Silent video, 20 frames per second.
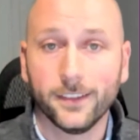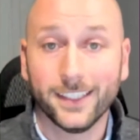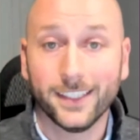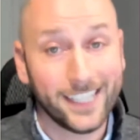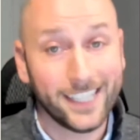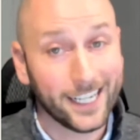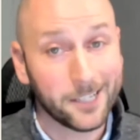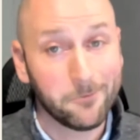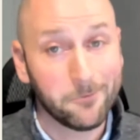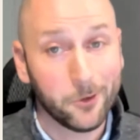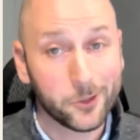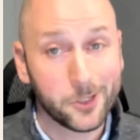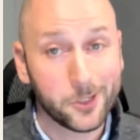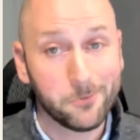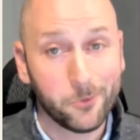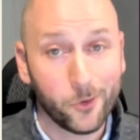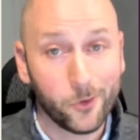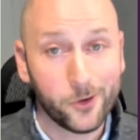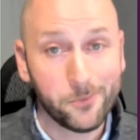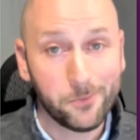The second most
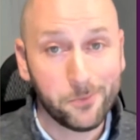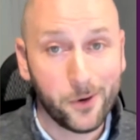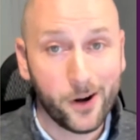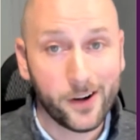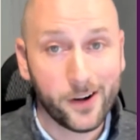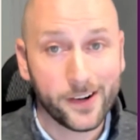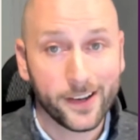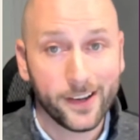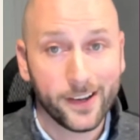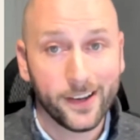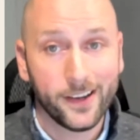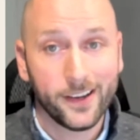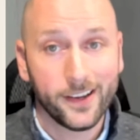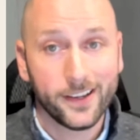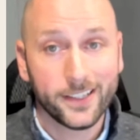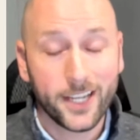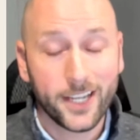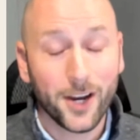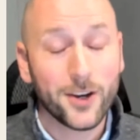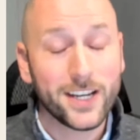important part,
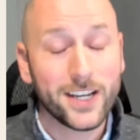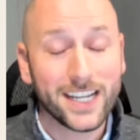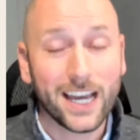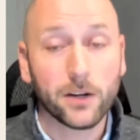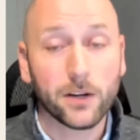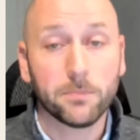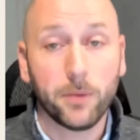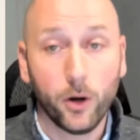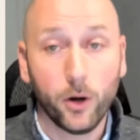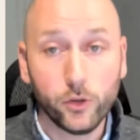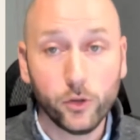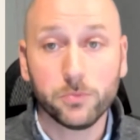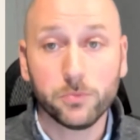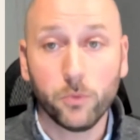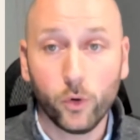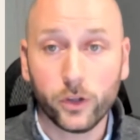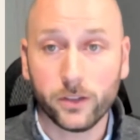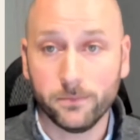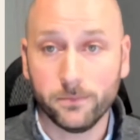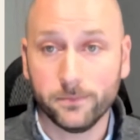carrying out a
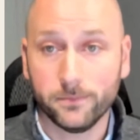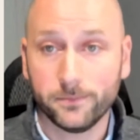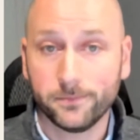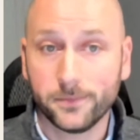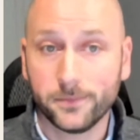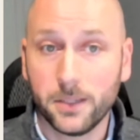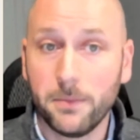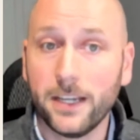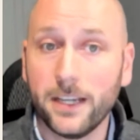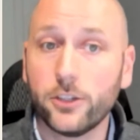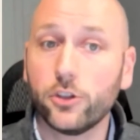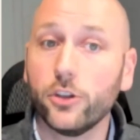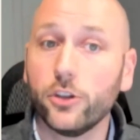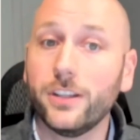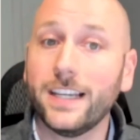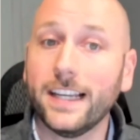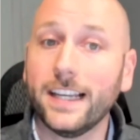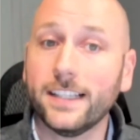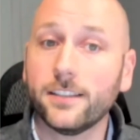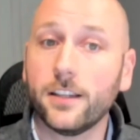post-mortem to make sure
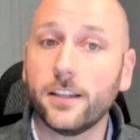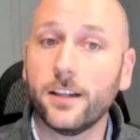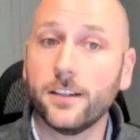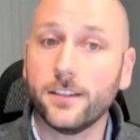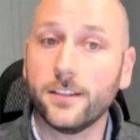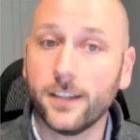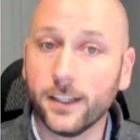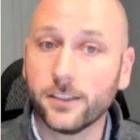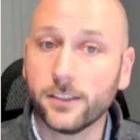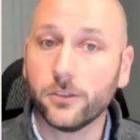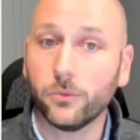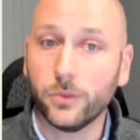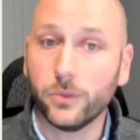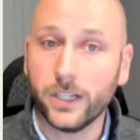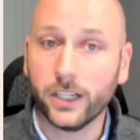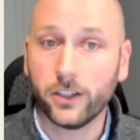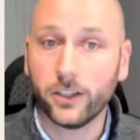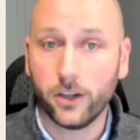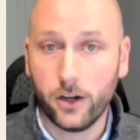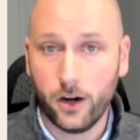the incident doesn't
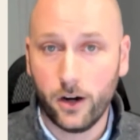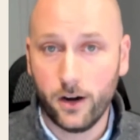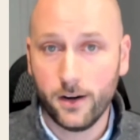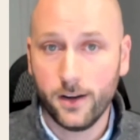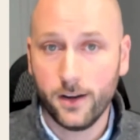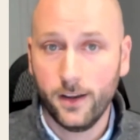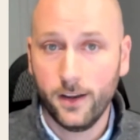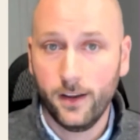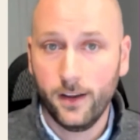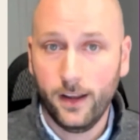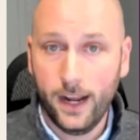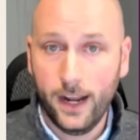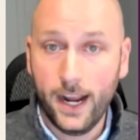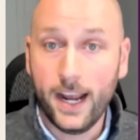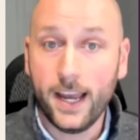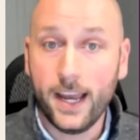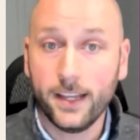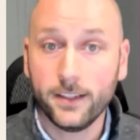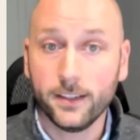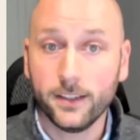reoccur,
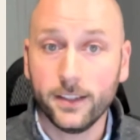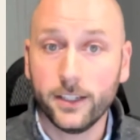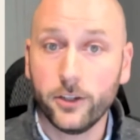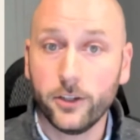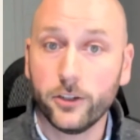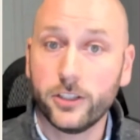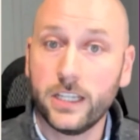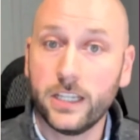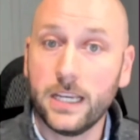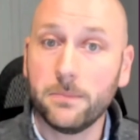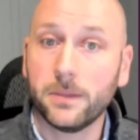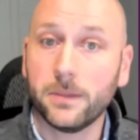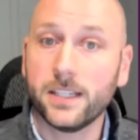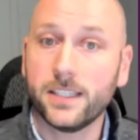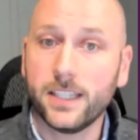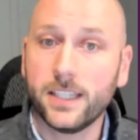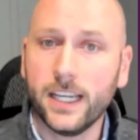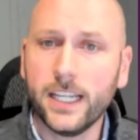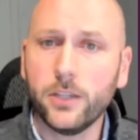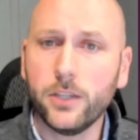and that your team
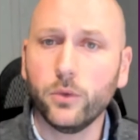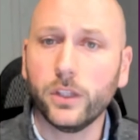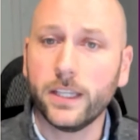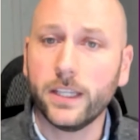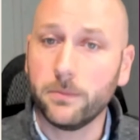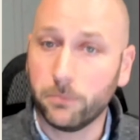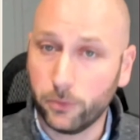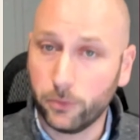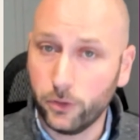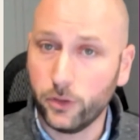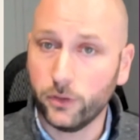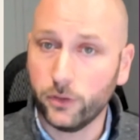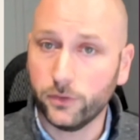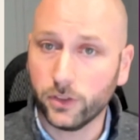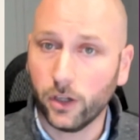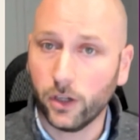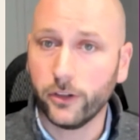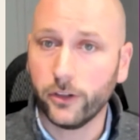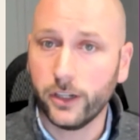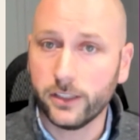continually
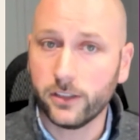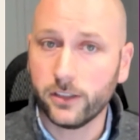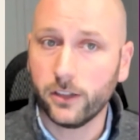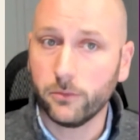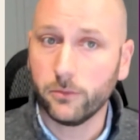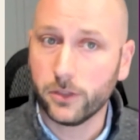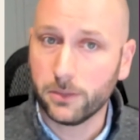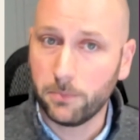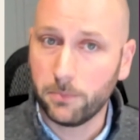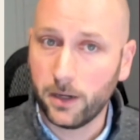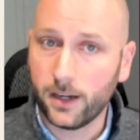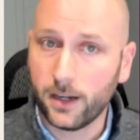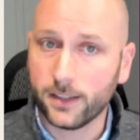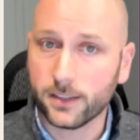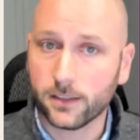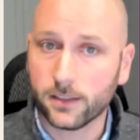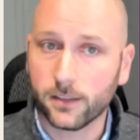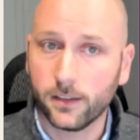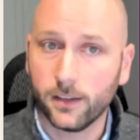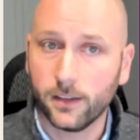improves on their incident
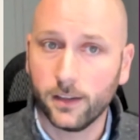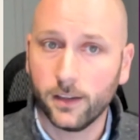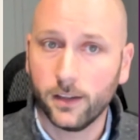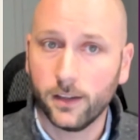response.